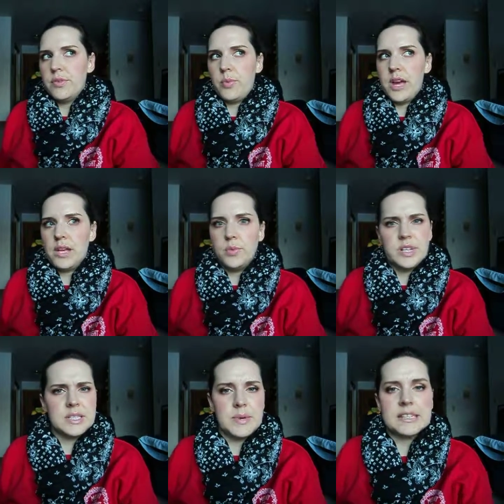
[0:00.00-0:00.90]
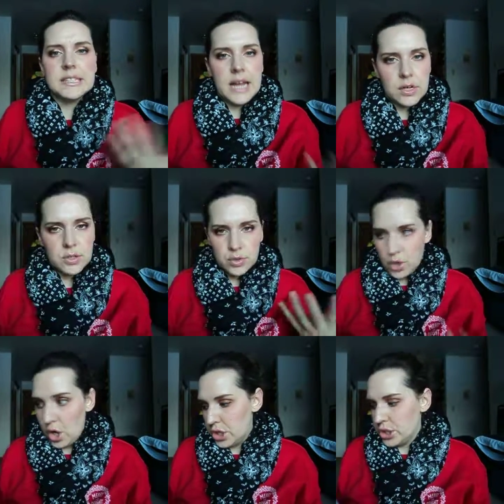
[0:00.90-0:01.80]
the way you would expect an extra
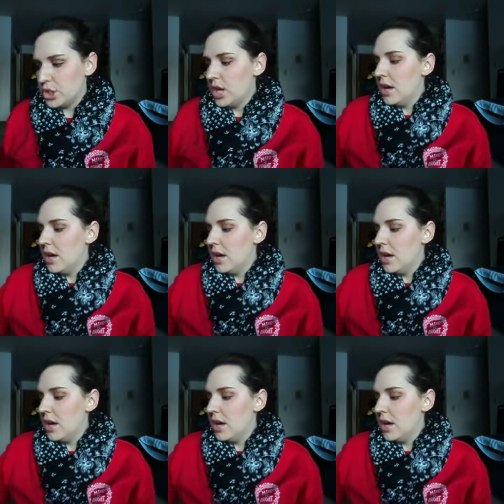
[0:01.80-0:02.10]
large